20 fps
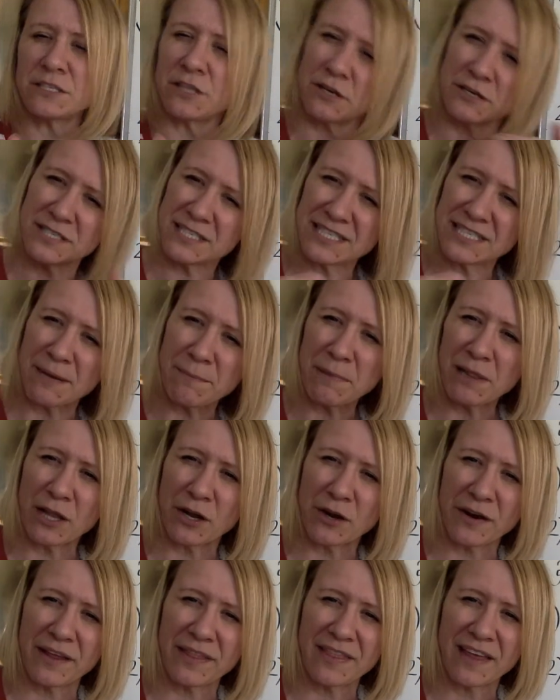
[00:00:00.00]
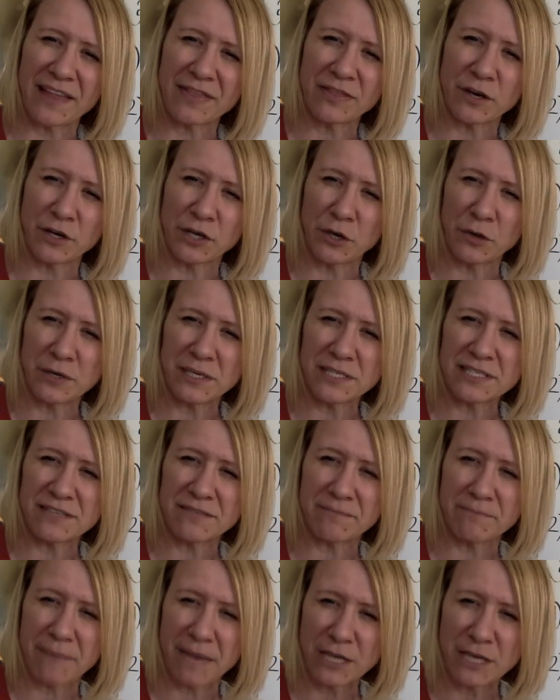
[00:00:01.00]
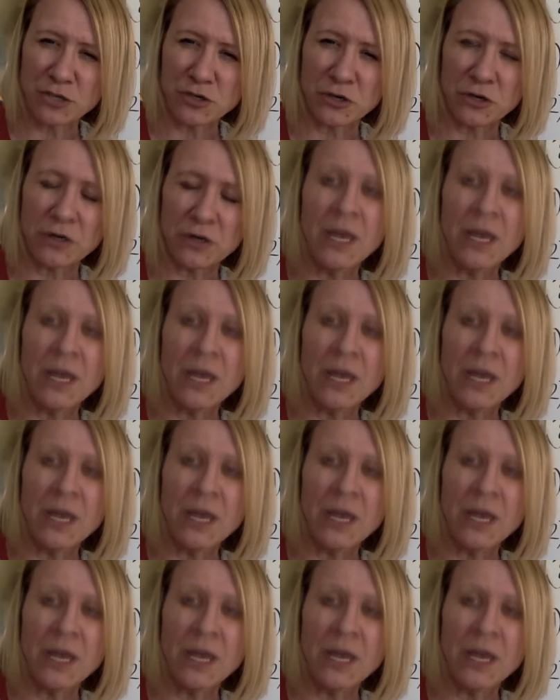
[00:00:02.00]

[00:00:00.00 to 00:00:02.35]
they're similar in that they're units of measure,